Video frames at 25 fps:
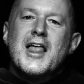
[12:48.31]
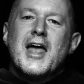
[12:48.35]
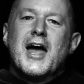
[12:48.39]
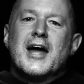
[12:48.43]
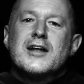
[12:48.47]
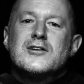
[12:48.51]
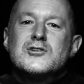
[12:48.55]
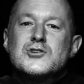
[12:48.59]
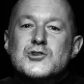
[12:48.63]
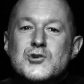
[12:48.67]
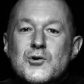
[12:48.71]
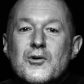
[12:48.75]

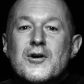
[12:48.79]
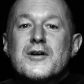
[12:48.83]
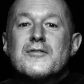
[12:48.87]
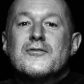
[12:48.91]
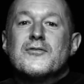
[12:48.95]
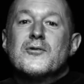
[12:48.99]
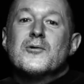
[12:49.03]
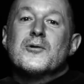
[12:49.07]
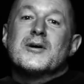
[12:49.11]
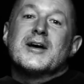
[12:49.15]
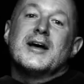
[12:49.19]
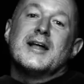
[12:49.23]
and
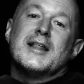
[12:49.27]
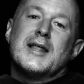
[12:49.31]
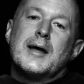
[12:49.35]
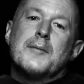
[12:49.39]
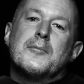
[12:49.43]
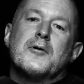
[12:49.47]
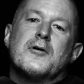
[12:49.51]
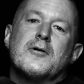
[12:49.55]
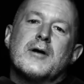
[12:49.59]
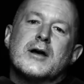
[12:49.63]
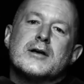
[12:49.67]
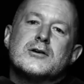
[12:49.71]
joyful
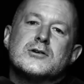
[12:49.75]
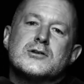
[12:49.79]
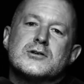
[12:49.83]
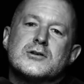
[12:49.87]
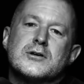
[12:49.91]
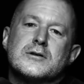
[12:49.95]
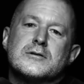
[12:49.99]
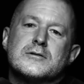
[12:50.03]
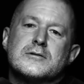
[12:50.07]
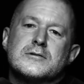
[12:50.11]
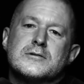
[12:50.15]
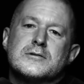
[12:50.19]

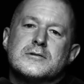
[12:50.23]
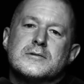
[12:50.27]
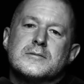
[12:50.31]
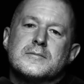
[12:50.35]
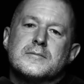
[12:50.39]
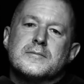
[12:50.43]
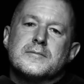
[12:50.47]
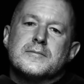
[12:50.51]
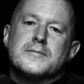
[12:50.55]
collaborations.